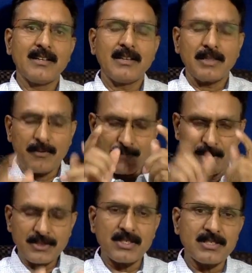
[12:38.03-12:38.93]
The
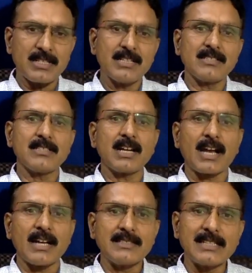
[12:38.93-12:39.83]
first stage is the
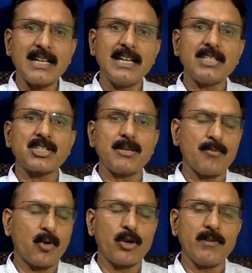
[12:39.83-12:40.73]
conciliation
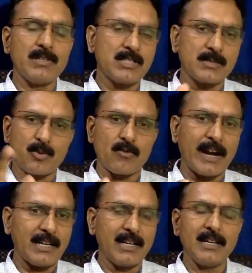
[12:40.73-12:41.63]
board, which is
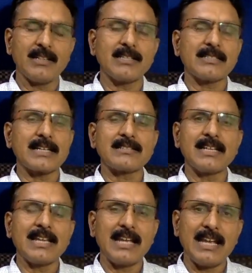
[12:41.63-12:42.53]
provided in the
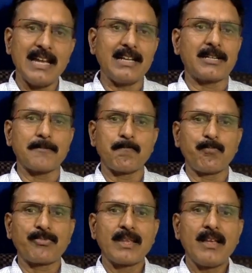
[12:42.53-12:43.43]
section 8
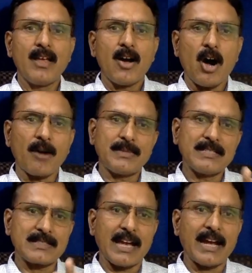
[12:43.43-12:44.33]
of
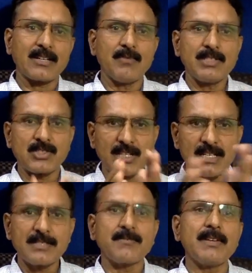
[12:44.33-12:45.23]
this act, which
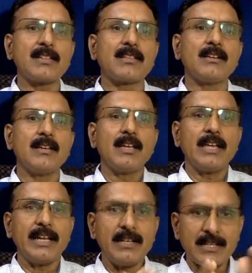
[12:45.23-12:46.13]
deals with
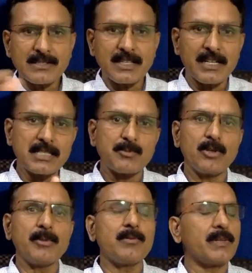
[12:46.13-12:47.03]
interstate dispute
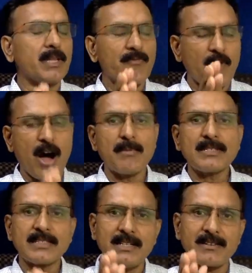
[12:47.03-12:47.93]
between the
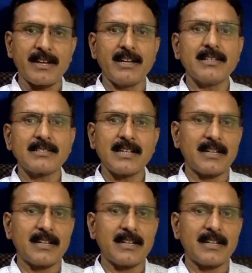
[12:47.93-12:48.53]
farmers and traders